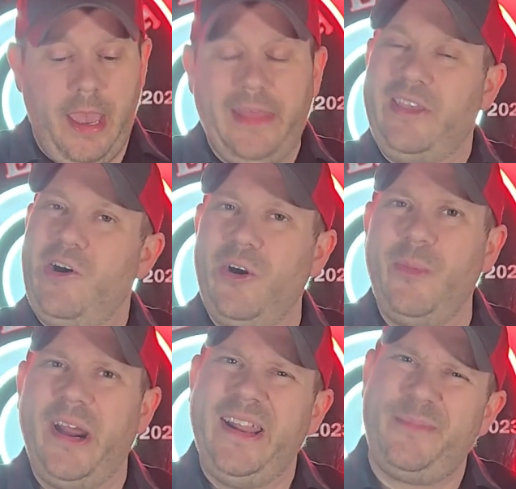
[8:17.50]
And the
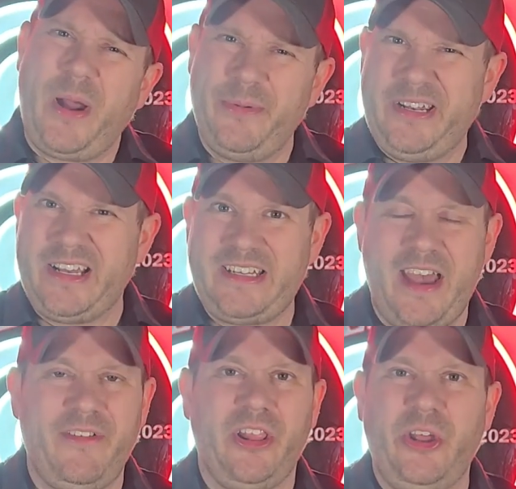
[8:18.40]
R-mite, it probably does
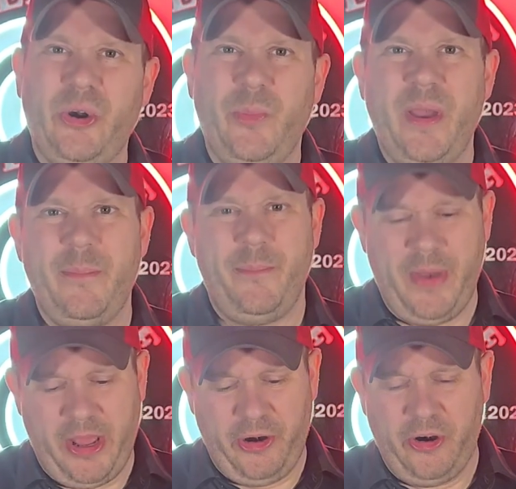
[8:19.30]
have a little bit
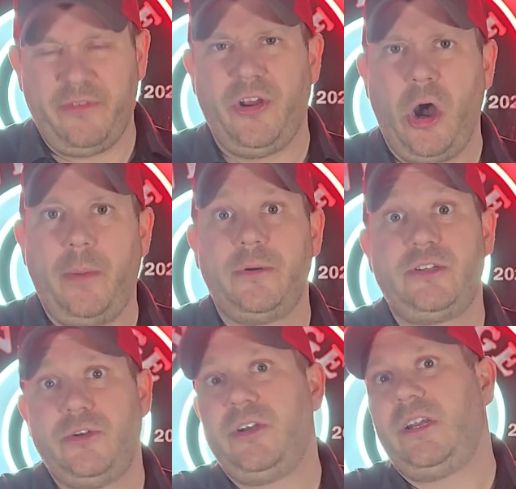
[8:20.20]
better of an
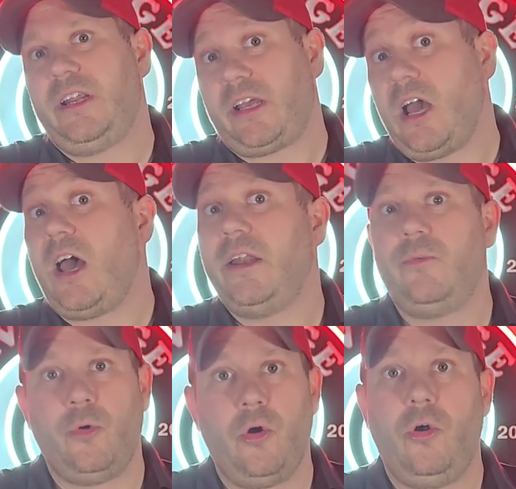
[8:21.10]
opportunity to cut
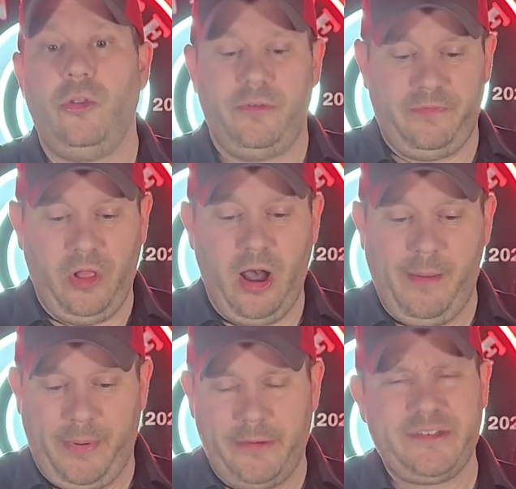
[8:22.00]
and roll and
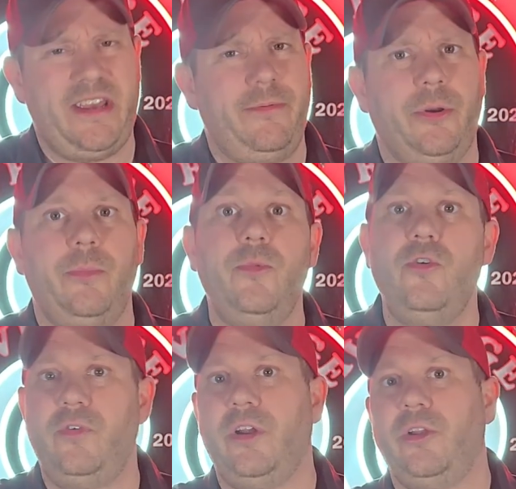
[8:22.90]
flop. I was able to
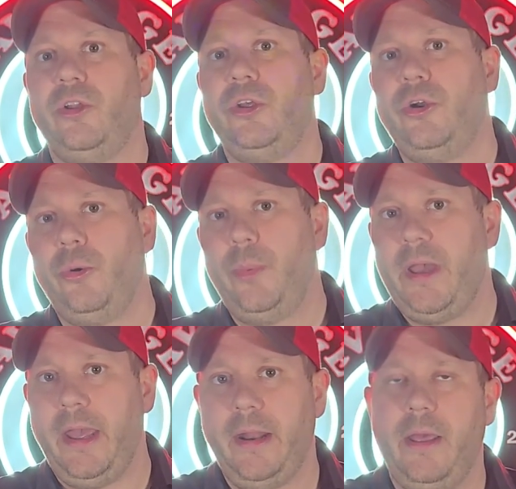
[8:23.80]
move it a little
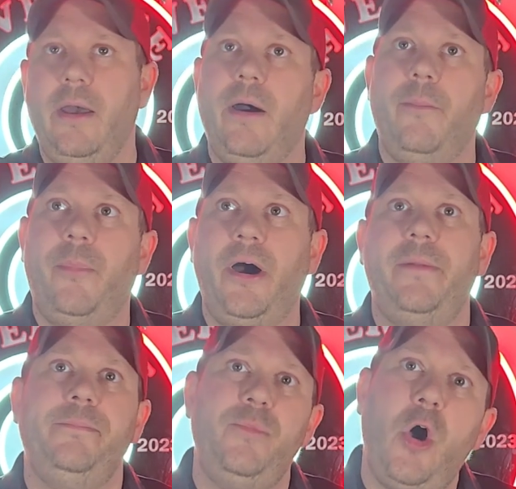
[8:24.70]
bit,
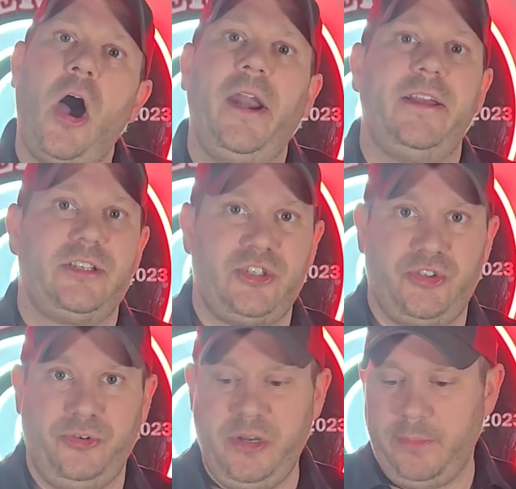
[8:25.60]
but not
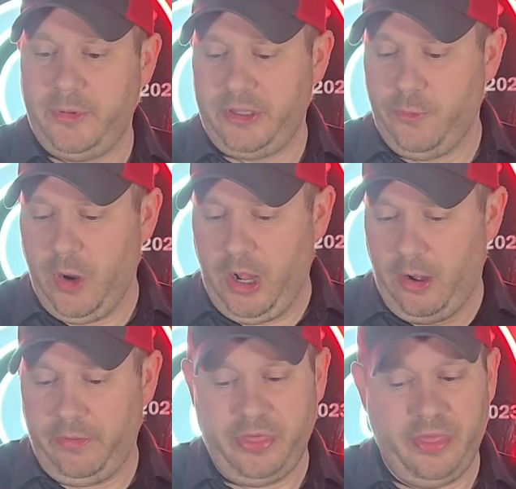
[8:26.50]
extremely
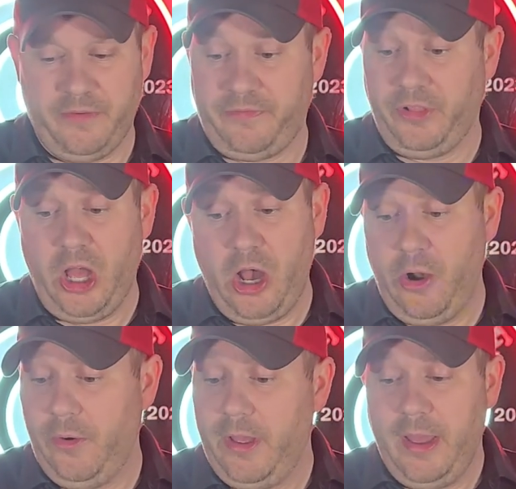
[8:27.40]
well. The
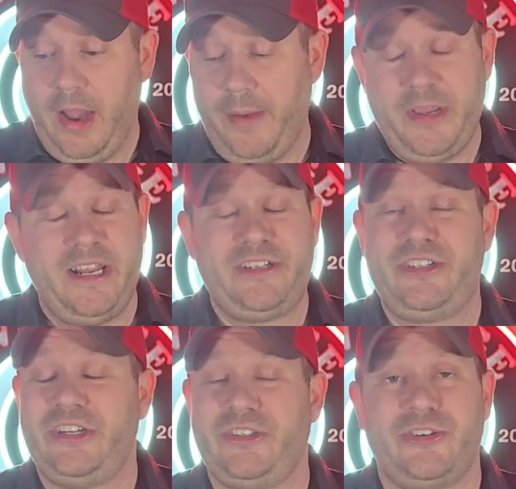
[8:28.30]
flow, I mean, it's
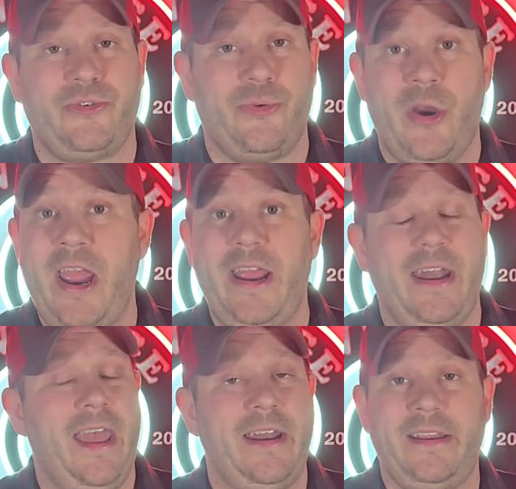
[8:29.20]
just
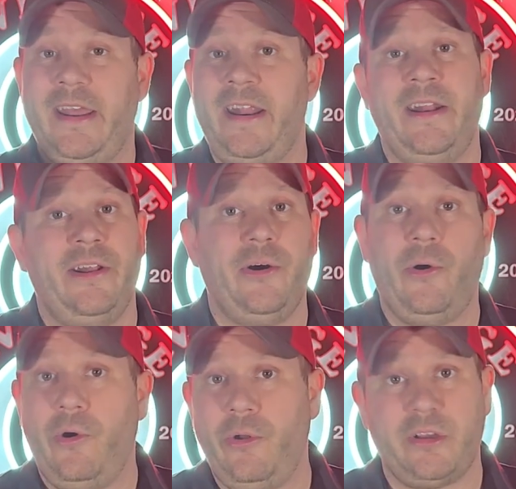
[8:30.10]
great at getting in the
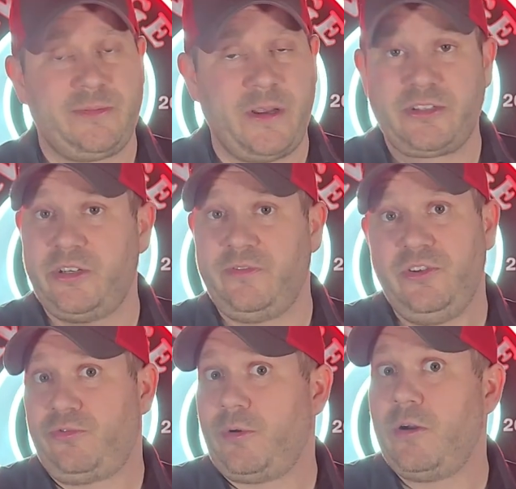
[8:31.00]
hole, especially if
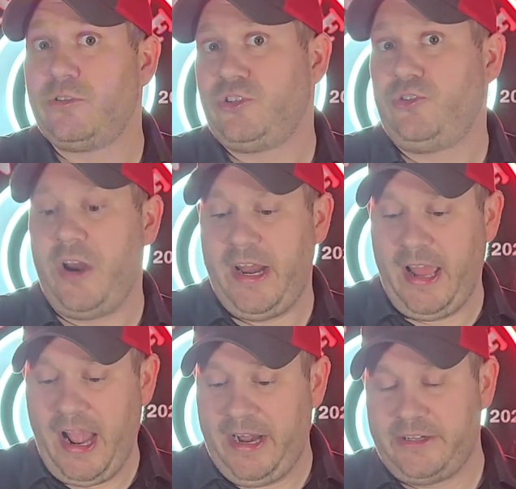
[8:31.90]
you throw straight
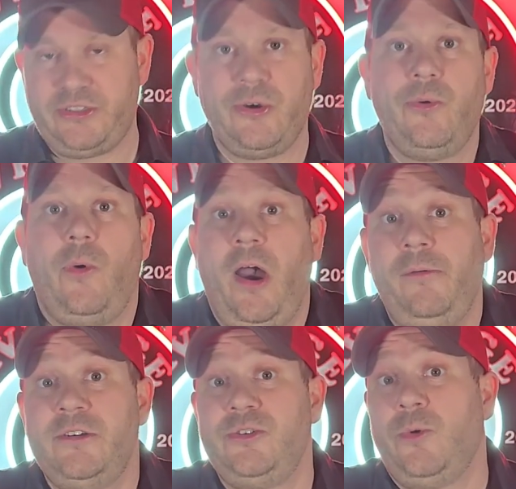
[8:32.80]
at it. So why
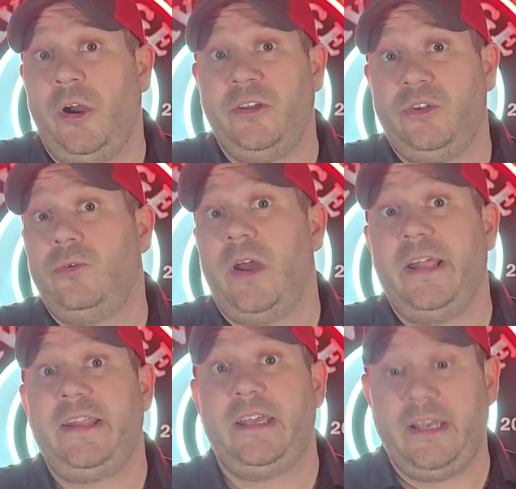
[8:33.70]
would you want to do
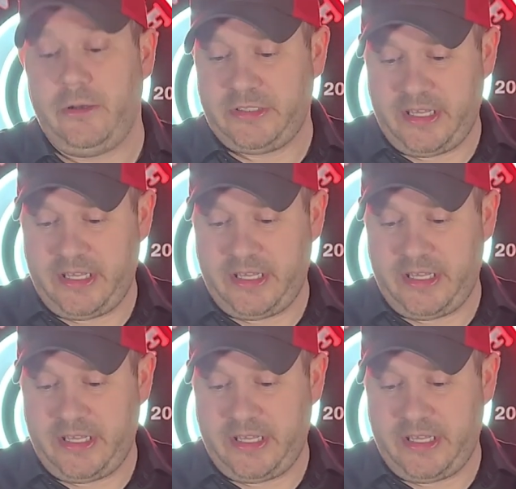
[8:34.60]
anything else?